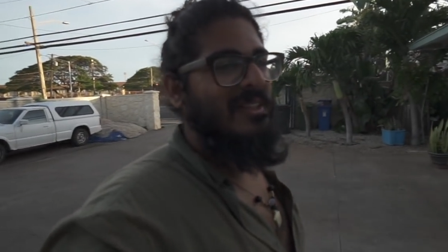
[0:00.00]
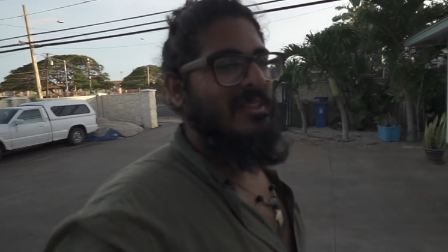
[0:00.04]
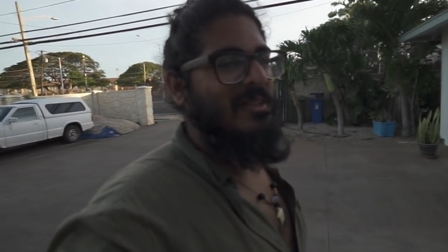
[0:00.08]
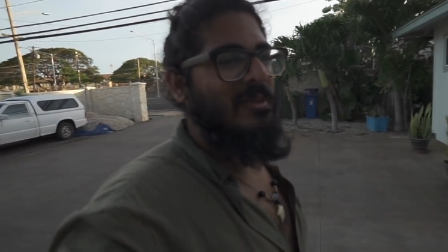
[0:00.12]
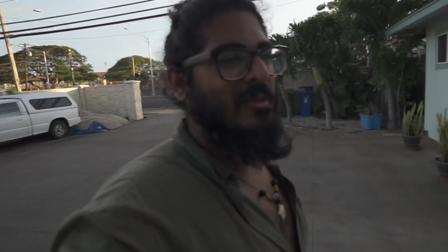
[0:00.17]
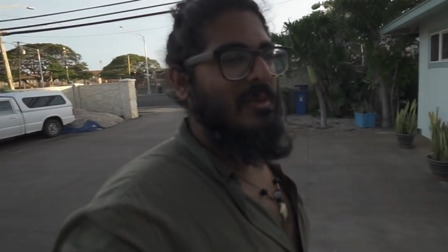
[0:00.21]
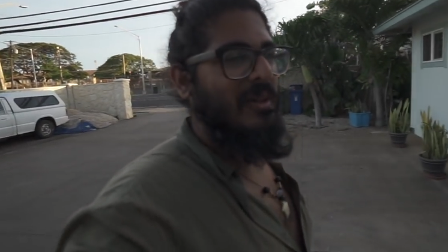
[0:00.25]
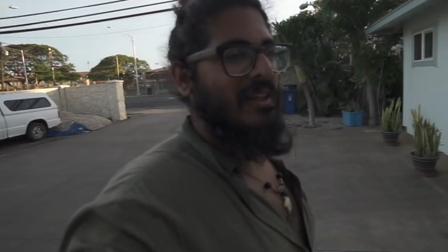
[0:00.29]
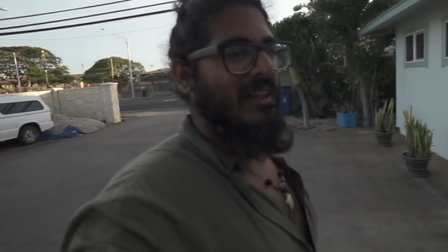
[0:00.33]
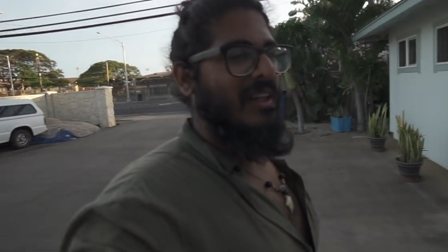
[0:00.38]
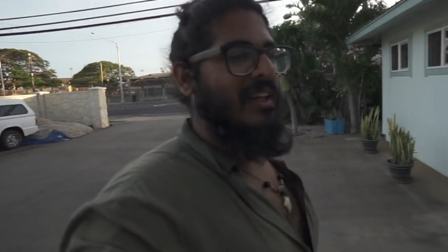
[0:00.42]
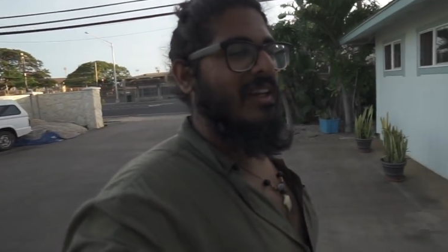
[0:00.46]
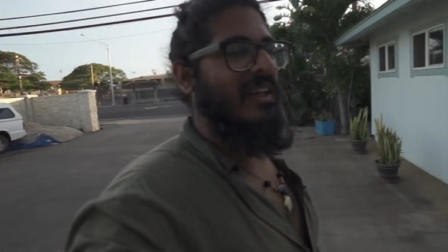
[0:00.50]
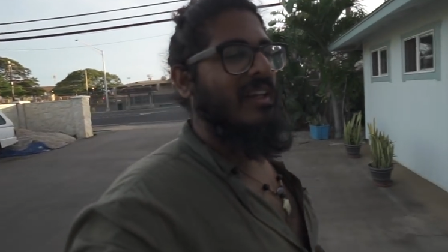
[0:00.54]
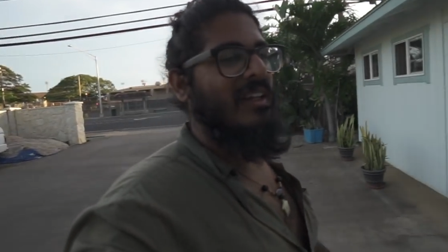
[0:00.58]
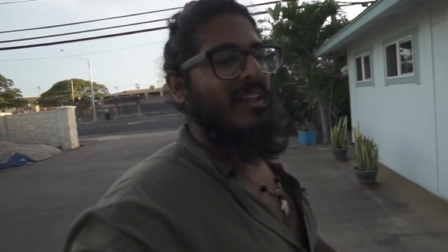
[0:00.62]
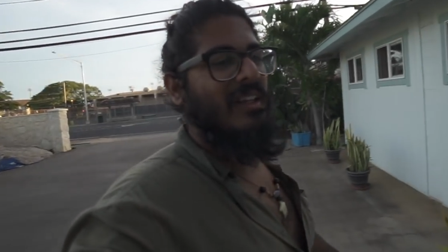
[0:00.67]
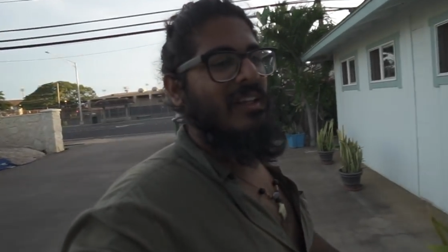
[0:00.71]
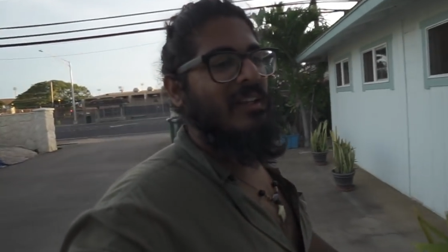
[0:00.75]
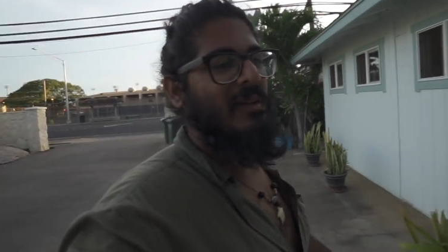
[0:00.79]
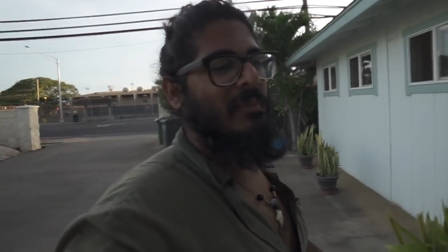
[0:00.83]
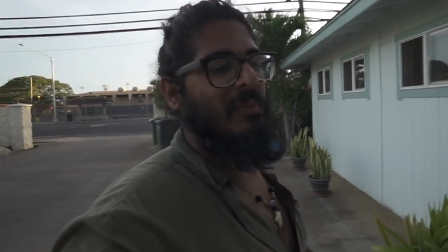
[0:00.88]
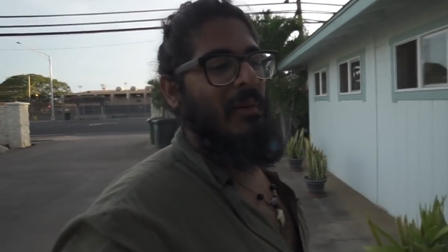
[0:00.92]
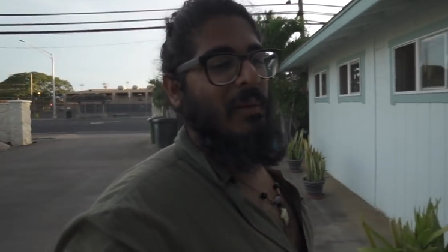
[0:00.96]
So we're gonna
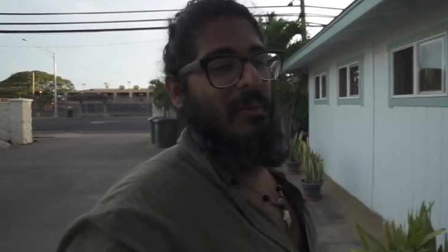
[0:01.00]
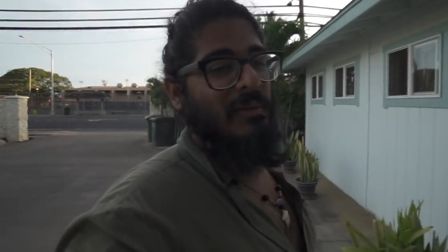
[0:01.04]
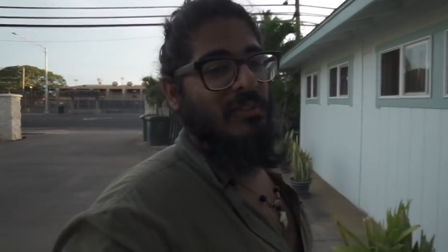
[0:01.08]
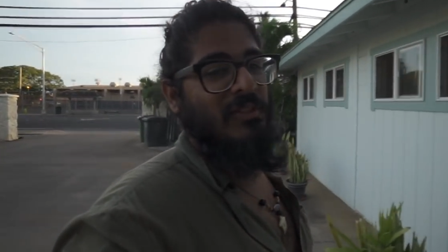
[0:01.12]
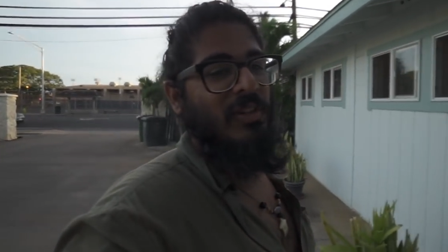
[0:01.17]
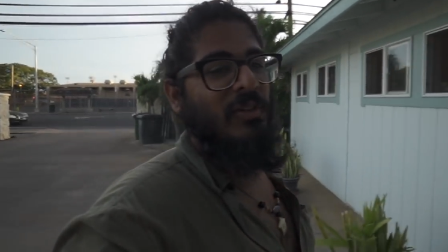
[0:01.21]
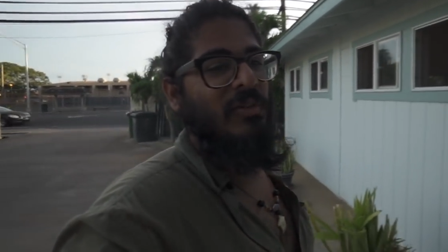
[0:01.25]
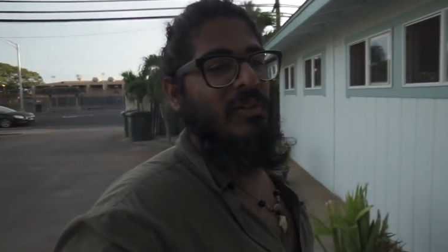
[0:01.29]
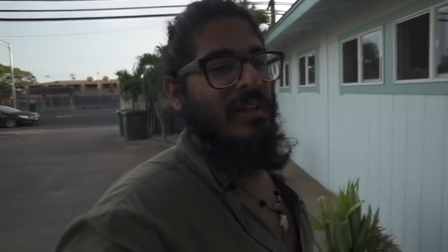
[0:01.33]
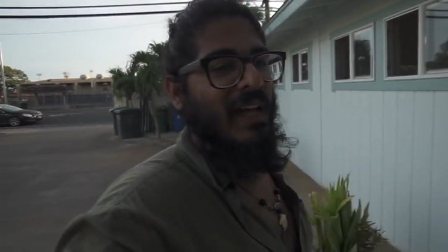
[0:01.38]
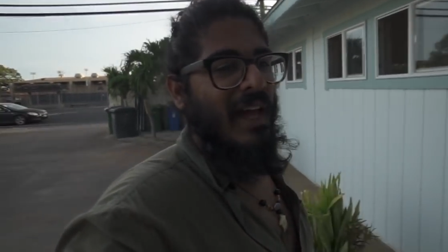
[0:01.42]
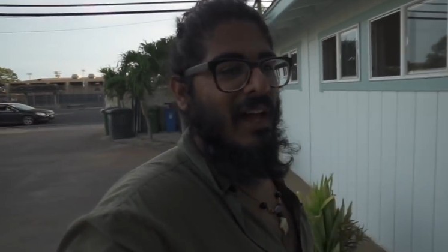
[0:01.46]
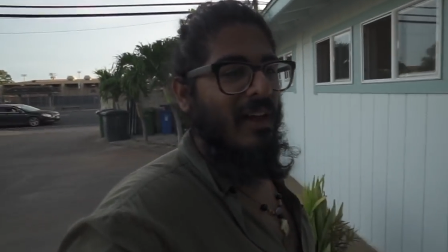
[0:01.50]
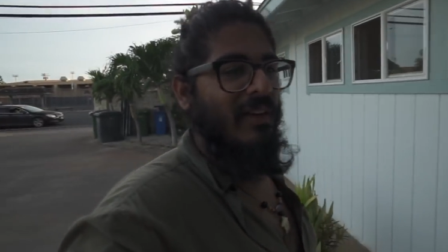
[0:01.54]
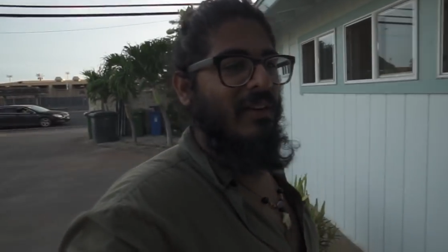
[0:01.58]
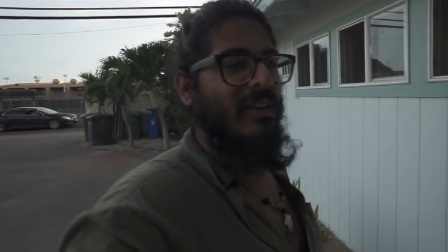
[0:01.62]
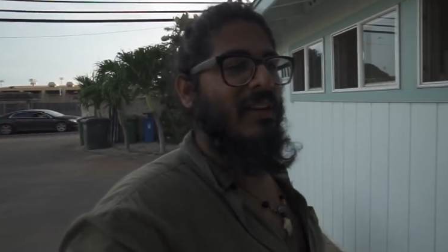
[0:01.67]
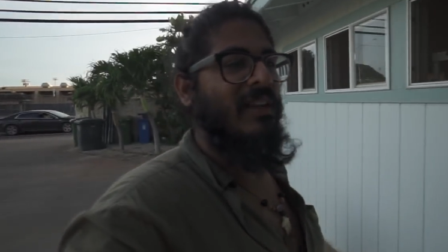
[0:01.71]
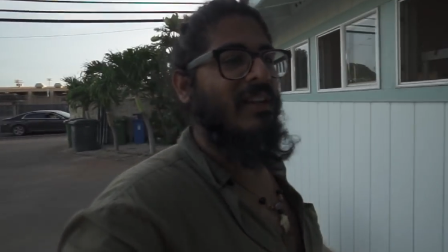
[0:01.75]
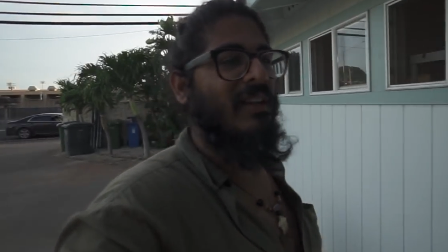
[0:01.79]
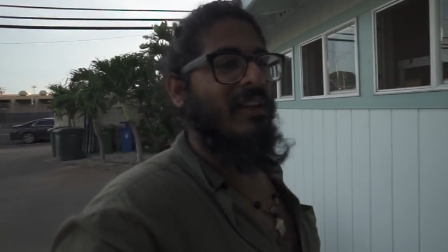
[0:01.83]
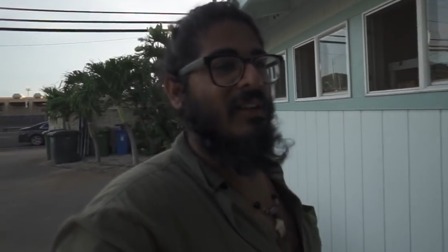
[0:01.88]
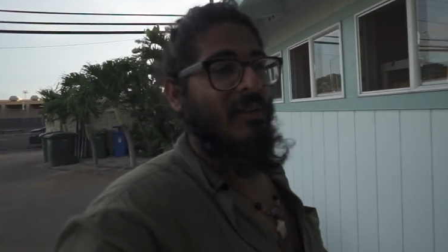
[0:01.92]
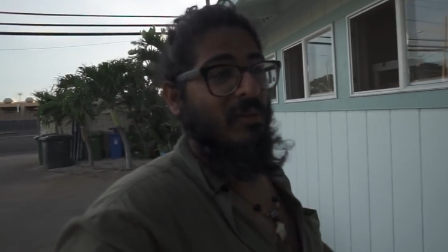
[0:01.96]
probably tune down,
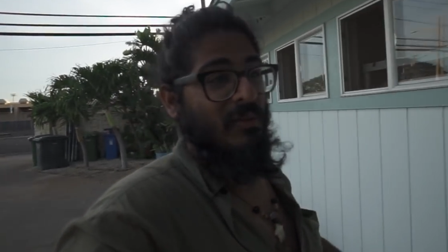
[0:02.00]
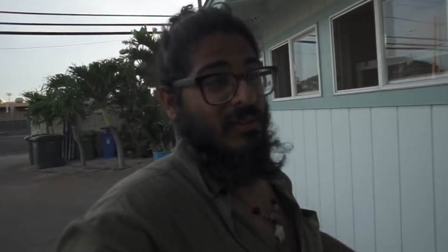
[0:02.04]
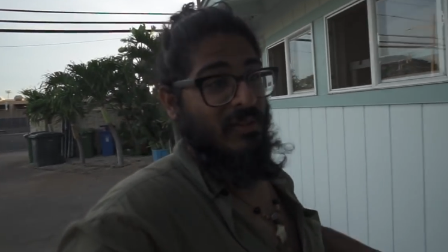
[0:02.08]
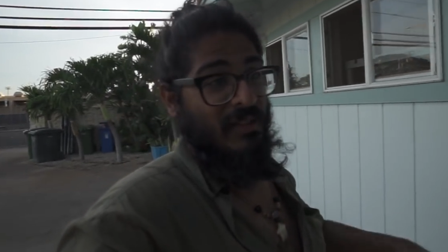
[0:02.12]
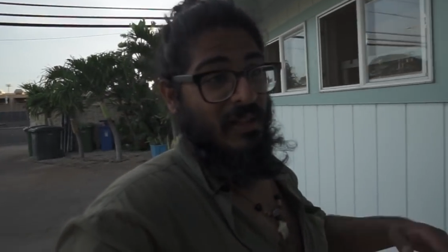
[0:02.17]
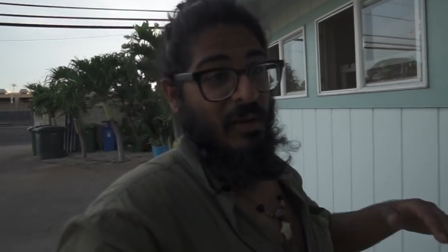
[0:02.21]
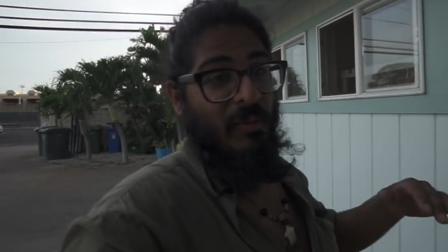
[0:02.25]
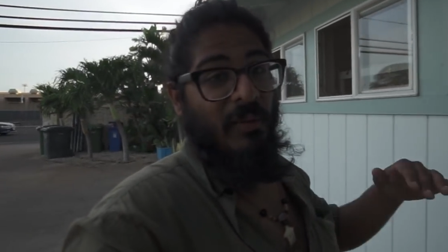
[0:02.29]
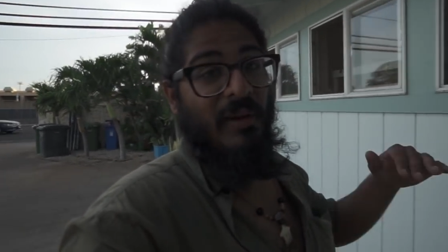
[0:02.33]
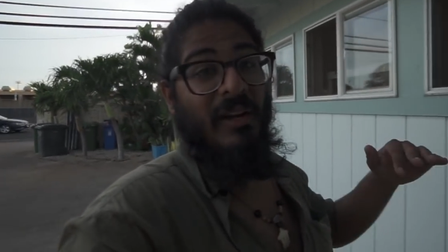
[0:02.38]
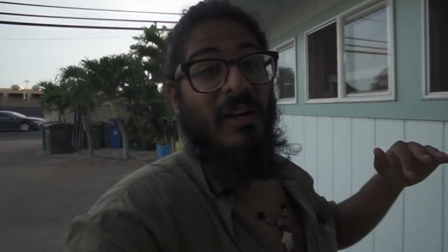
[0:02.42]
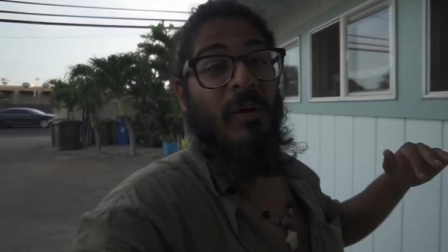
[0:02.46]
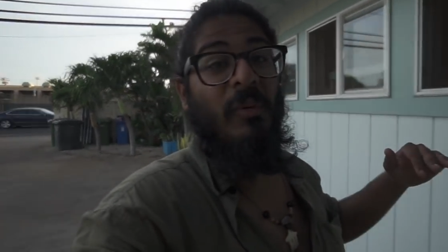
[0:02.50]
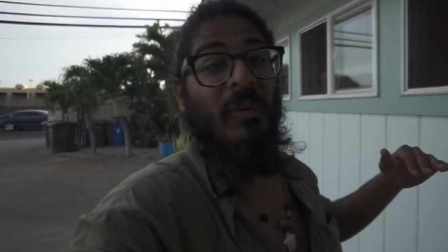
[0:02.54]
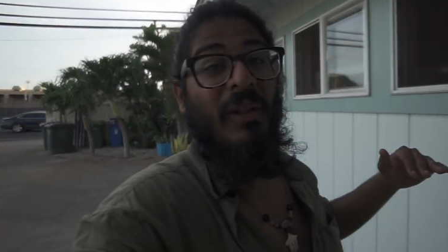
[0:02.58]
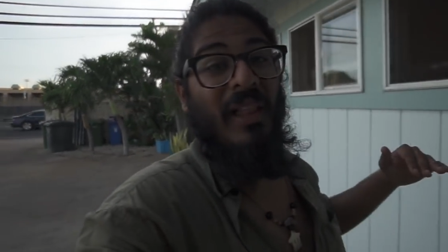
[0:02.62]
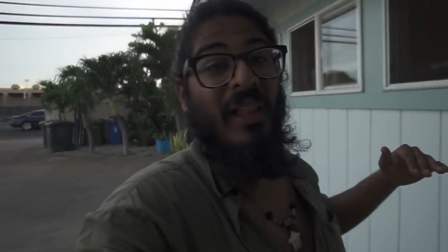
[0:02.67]
get ready to